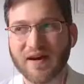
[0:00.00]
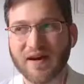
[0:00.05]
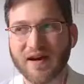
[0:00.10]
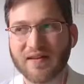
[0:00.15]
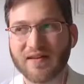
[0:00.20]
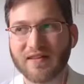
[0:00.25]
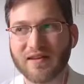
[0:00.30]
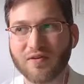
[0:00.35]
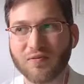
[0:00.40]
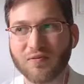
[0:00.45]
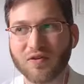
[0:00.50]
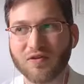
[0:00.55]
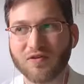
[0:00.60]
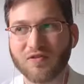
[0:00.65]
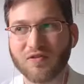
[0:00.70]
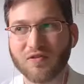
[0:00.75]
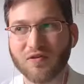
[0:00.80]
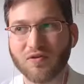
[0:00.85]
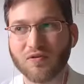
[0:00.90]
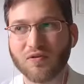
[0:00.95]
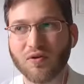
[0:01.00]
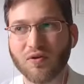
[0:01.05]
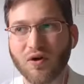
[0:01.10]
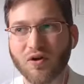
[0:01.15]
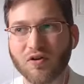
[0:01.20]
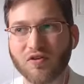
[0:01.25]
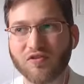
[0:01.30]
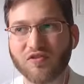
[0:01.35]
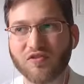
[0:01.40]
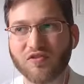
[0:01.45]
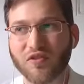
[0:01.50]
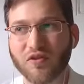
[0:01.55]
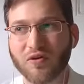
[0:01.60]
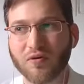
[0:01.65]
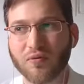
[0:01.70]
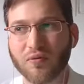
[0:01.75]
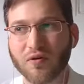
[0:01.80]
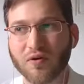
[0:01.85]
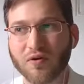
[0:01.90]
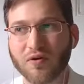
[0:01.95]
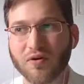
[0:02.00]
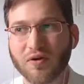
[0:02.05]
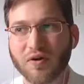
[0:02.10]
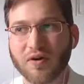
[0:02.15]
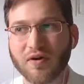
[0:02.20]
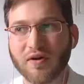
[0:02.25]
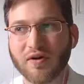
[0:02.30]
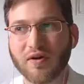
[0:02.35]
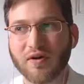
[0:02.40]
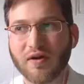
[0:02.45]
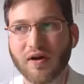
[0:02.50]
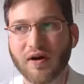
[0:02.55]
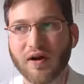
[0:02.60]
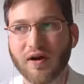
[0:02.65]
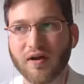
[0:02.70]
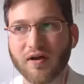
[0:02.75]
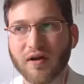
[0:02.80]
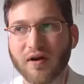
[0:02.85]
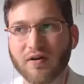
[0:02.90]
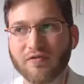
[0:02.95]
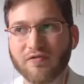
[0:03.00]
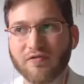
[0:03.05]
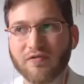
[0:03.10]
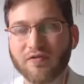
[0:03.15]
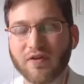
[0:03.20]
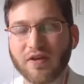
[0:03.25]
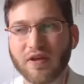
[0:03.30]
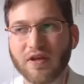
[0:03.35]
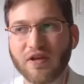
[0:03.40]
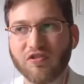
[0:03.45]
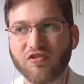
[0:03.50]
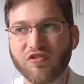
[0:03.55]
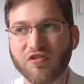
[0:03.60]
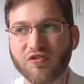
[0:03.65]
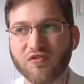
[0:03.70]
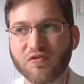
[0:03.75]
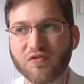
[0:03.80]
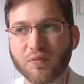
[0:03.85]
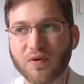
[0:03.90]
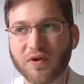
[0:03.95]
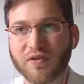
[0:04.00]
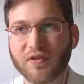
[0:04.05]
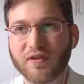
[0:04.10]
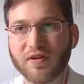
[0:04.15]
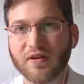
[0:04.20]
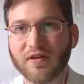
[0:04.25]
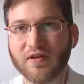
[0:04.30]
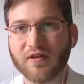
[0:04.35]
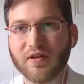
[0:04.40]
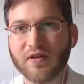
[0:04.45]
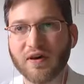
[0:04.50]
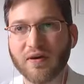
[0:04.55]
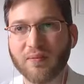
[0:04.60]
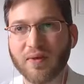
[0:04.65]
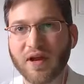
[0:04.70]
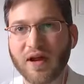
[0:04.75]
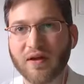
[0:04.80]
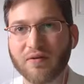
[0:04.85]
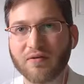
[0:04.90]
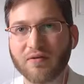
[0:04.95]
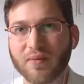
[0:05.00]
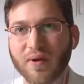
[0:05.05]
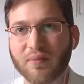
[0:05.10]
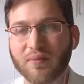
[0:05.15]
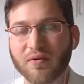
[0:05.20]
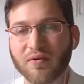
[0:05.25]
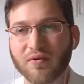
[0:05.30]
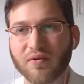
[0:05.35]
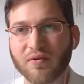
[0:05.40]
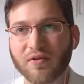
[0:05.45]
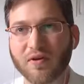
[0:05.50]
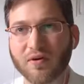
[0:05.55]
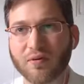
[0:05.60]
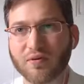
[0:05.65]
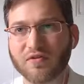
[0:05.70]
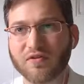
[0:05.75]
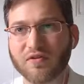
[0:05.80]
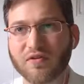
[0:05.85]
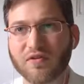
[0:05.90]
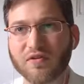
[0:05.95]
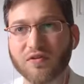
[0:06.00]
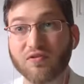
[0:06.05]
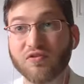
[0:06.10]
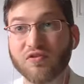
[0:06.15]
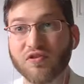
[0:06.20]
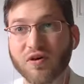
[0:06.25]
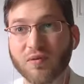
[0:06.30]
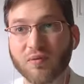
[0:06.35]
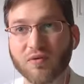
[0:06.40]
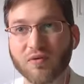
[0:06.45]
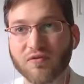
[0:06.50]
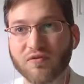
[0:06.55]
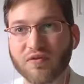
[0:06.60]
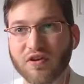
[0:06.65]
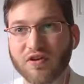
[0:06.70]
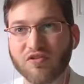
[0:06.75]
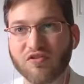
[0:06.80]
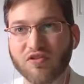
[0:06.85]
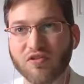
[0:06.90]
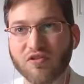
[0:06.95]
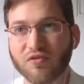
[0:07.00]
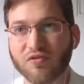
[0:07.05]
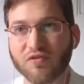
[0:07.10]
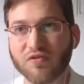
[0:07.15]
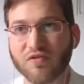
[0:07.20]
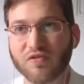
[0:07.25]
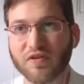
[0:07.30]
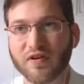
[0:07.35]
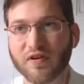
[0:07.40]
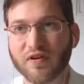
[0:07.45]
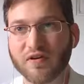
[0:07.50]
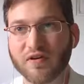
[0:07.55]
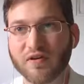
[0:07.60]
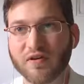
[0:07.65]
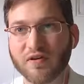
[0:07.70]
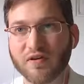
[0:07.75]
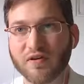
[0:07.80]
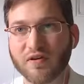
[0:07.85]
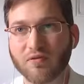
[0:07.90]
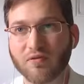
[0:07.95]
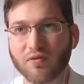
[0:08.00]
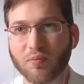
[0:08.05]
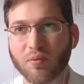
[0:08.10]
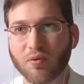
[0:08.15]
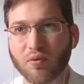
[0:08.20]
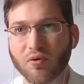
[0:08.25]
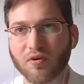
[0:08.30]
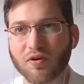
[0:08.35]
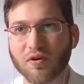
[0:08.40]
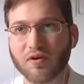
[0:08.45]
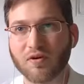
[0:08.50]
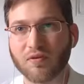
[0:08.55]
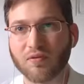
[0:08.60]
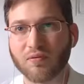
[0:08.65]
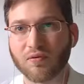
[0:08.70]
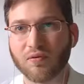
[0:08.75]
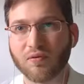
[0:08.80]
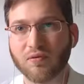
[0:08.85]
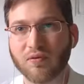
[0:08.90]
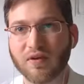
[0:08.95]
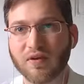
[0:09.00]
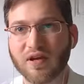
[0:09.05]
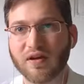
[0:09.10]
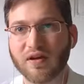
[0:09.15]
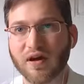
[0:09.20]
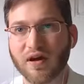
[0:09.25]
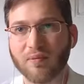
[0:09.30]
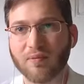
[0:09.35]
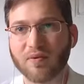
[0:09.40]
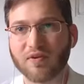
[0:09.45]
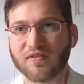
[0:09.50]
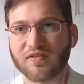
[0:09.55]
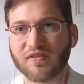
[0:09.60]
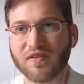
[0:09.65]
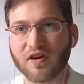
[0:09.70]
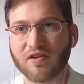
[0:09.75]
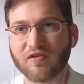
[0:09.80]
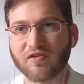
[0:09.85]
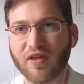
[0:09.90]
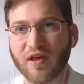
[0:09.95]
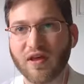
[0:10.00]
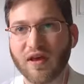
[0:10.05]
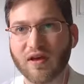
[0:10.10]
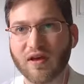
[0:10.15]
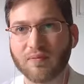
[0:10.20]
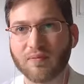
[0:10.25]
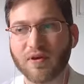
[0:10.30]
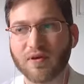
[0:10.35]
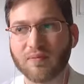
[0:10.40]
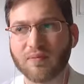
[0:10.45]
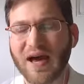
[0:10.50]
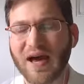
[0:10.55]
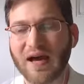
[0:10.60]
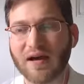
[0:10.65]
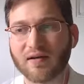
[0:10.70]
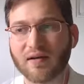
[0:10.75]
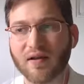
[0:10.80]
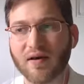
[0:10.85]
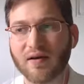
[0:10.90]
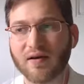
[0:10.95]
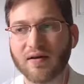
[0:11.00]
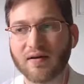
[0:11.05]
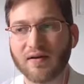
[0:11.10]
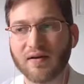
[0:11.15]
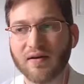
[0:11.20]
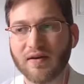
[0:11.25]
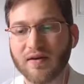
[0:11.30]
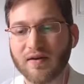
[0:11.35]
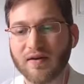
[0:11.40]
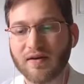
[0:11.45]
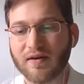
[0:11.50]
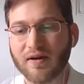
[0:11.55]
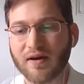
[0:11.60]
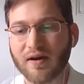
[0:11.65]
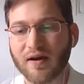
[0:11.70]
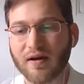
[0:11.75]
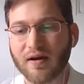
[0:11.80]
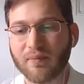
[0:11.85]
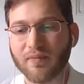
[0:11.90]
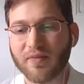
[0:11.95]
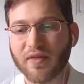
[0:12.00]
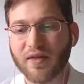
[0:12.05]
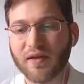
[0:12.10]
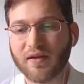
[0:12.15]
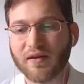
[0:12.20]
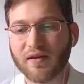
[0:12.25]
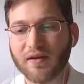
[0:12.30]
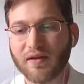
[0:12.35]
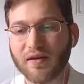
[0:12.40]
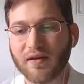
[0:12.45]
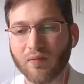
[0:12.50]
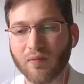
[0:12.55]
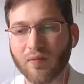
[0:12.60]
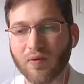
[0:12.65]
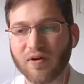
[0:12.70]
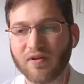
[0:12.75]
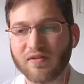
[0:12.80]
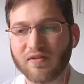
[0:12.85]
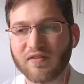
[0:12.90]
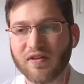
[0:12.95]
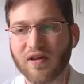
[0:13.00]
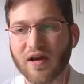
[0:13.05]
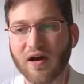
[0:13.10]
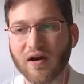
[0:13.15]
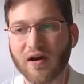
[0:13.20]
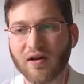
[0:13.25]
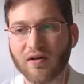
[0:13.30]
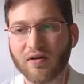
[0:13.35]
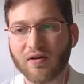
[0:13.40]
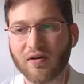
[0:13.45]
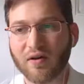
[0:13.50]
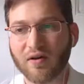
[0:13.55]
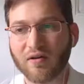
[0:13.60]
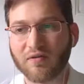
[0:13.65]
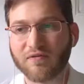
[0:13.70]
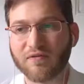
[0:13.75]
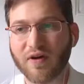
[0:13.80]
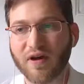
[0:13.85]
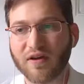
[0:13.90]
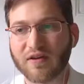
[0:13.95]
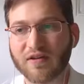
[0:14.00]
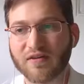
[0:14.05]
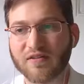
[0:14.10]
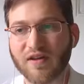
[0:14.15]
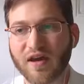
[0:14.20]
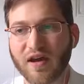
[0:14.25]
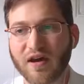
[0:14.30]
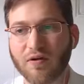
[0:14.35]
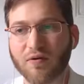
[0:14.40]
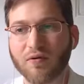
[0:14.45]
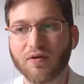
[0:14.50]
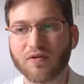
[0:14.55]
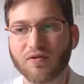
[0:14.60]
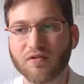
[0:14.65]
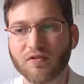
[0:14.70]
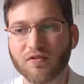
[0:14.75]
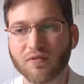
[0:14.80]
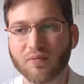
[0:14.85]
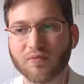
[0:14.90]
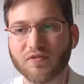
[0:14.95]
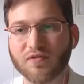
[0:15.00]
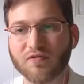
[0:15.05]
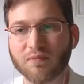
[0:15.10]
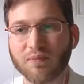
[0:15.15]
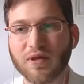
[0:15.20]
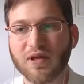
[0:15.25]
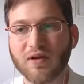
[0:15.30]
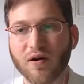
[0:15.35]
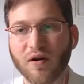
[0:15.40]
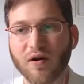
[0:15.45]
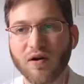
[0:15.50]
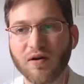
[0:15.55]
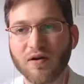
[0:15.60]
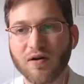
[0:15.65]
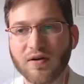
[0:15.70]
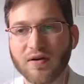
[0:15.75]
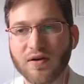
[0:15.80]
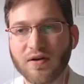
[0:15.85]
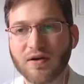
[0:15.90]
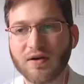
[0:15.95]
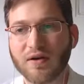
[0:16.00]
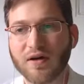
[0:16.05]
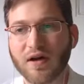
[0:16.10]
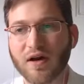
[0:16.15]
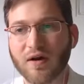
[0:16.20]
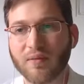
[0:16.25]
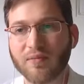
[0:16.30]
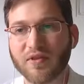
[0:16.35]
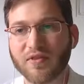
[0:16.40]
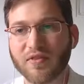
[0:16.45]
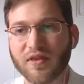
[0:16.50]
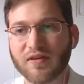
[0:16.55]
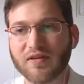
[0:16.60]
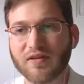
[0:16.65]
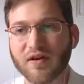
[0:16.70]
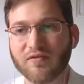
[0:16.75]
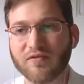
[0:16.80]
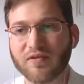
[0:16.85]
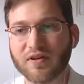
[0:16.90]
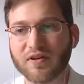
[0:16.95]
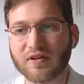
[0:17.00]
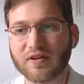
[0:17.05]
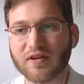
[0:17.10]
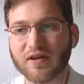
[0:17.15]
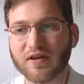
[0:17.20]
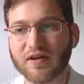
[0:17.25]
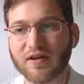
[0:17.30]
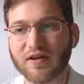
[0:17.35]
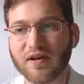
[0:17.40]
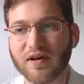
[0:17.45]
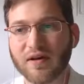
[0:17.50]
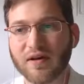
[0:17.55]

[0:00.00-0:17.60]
I think when 2 launched, there were enough issues with it, and I remember that there was a huge number of issues, reported through GitHub and such. They had a big backlog, that it was not their finest hour in terms of PR. That they definitely,